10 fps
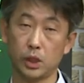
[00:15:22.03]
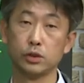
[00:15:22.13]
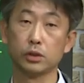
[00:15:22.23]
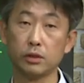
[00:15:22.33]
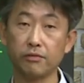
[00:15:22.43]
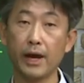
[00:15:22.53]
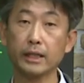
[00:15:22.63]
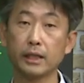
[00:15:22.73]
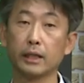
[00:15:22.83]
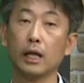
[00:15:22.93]
So the
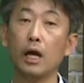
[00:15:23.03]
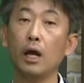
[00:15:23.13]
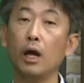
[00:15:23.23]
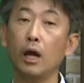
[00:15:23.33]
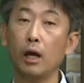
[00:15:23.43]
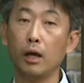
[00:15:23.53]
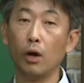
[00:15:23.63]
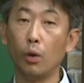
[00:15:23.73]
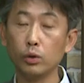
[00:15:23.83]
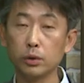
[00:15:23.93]
fact that
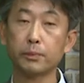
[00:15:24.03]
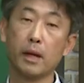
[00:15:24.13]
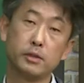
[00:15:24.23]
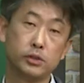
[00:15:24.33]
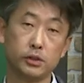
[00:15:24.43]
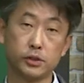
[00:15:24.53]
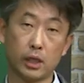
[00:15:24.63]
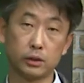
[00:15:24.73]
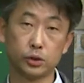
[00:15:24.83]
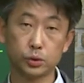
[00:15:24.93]
all the premises
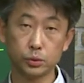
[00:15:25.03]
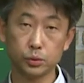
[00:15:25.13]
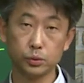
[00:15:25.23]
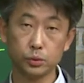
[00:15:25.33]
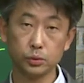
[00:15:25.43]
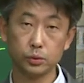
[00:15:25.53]
are true